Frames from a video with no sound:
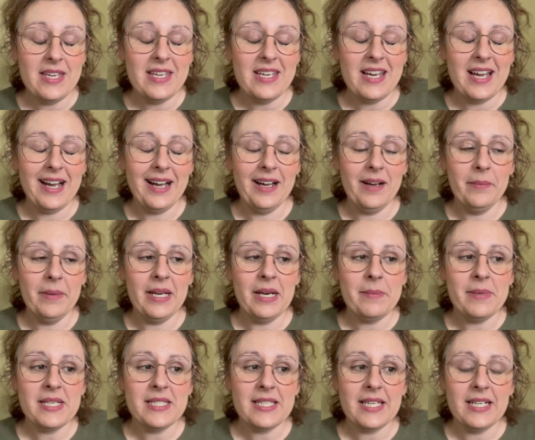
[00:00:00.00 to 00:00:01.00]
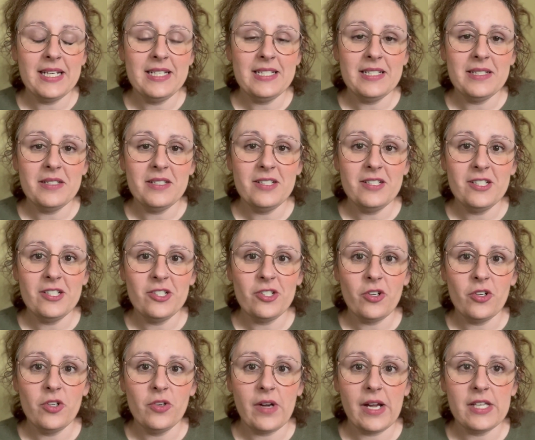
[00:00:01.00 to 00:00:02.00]
And I'm excited to show
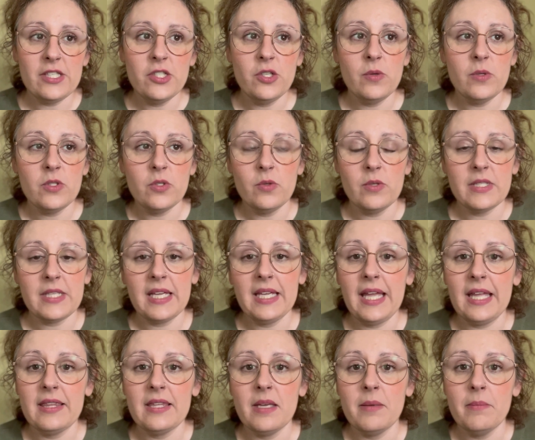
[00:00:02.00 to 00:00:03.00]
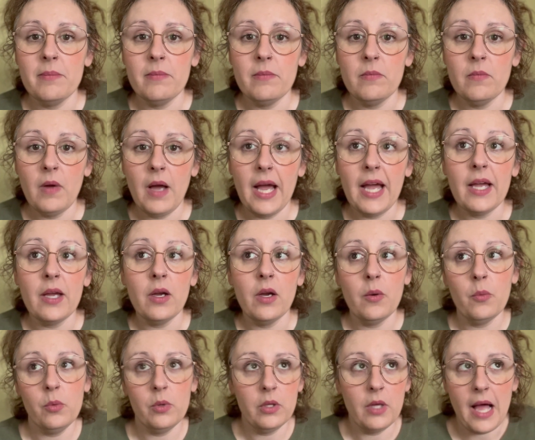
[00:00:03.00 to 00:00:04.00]
you guys too. As soon as I get them, I
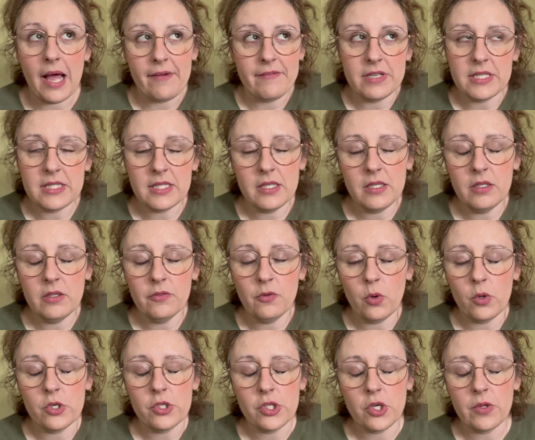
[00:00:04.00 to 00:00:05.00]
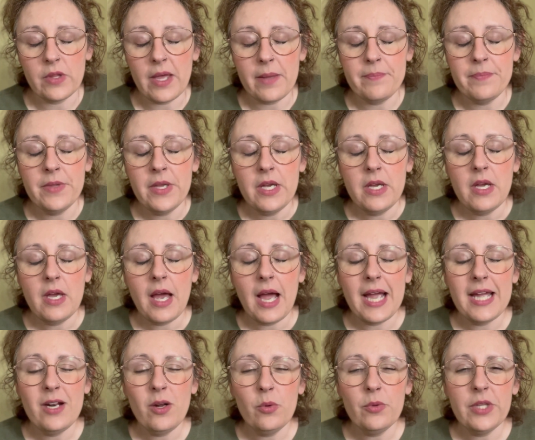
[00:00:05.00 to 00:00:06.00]
will obviously, of course, show them.
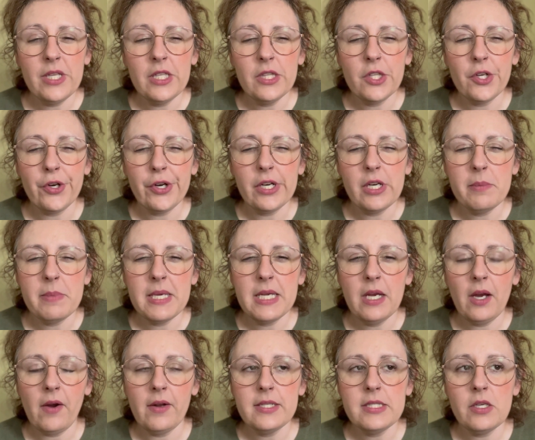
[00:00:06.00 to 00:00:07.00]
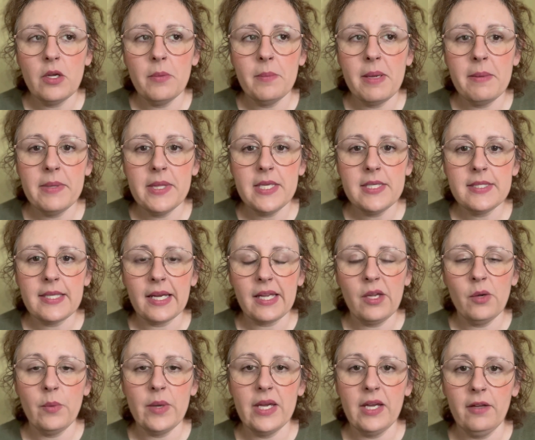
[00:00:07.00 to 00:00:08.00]
I don't think they're going to be here until maybe the
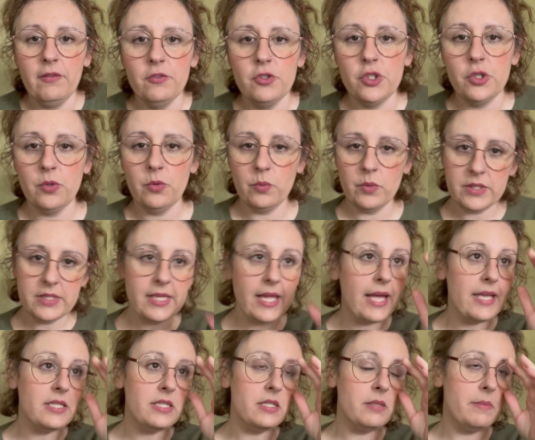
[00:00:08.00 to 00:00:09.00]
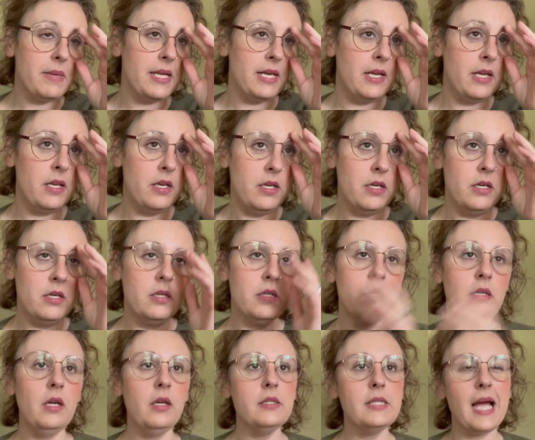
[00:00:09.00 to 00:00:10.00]
second week of June was the estimated
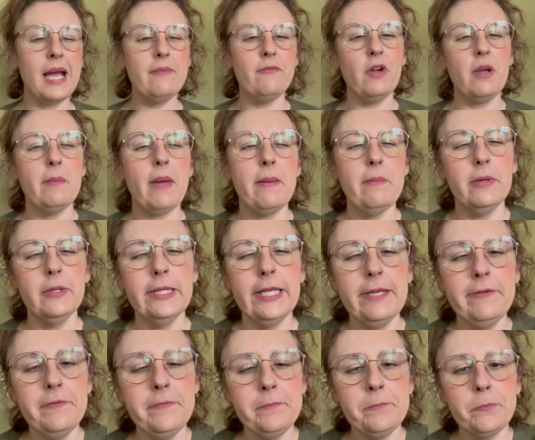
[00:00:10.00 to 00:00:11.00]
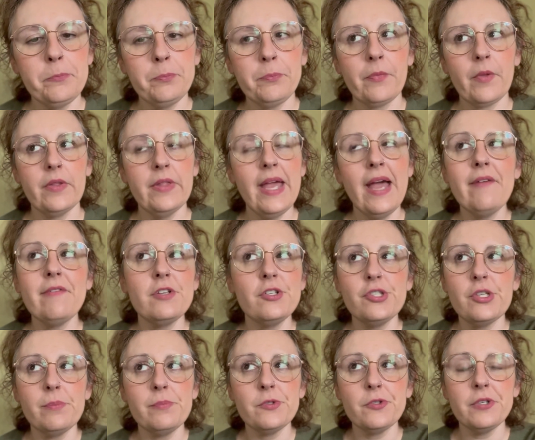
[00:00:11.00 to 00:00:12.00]
time frame, I believe. We haven't
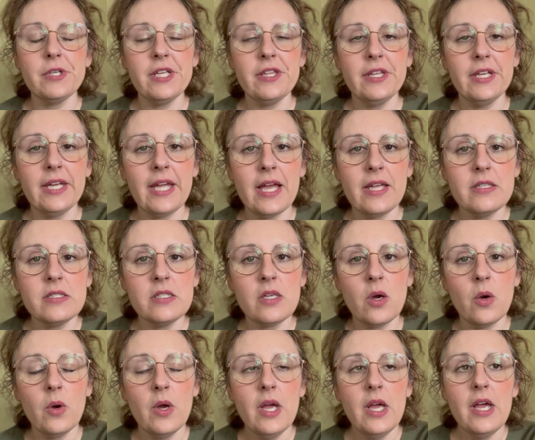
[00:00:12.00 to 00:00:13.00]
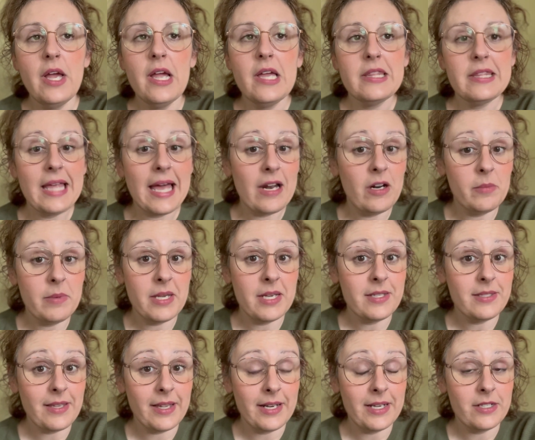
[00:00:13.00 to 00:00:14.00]
shipped or anything yet. So that'll be
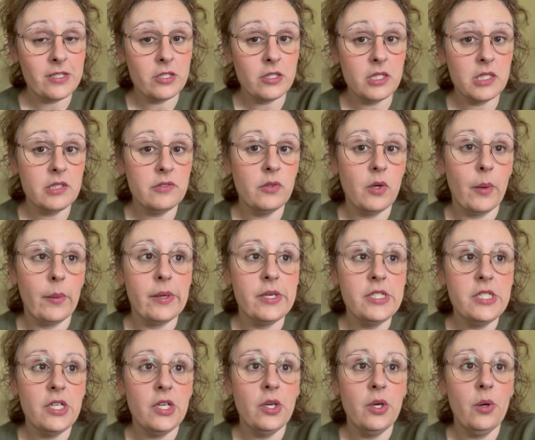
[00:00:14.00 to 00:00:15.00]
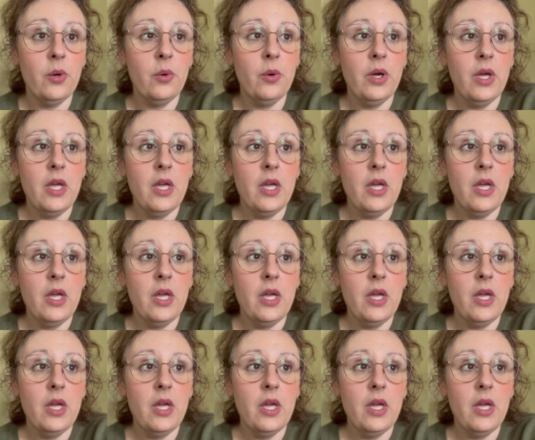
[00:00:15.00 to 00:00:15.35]
exciting to look forward to.